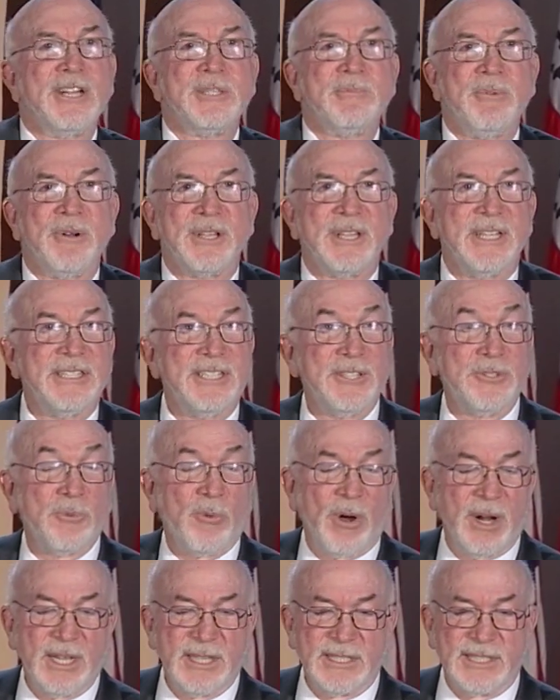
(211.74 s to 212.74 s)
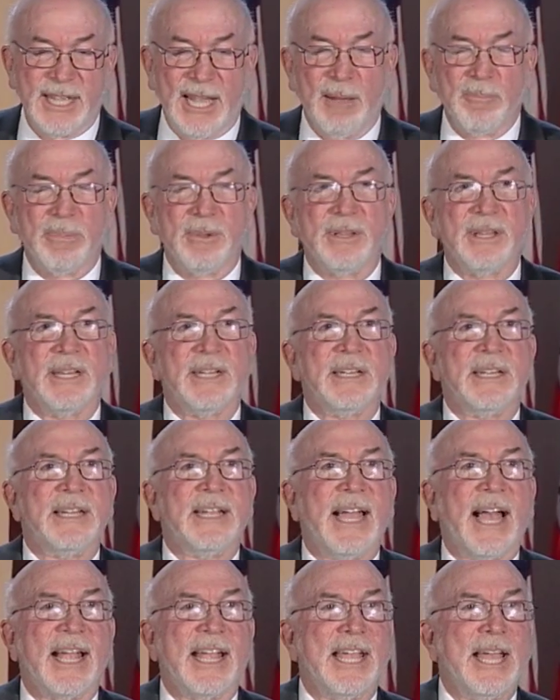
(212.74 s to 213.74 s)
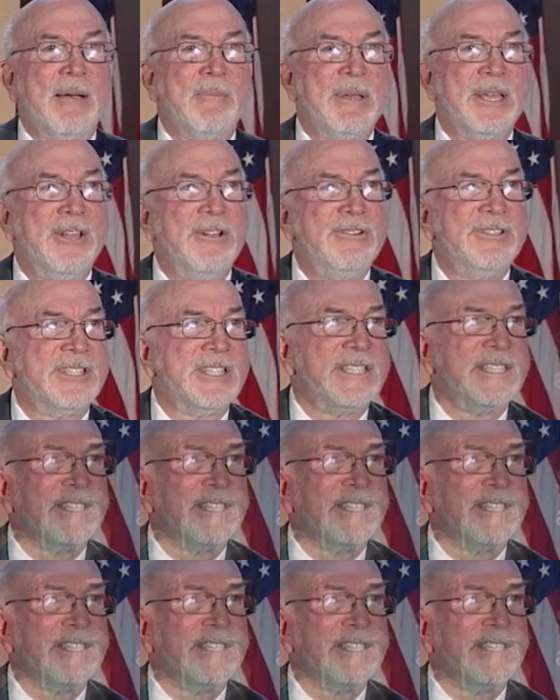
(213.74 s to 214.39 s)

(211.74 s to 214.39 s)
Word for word: book, this is one example that Kageyama uses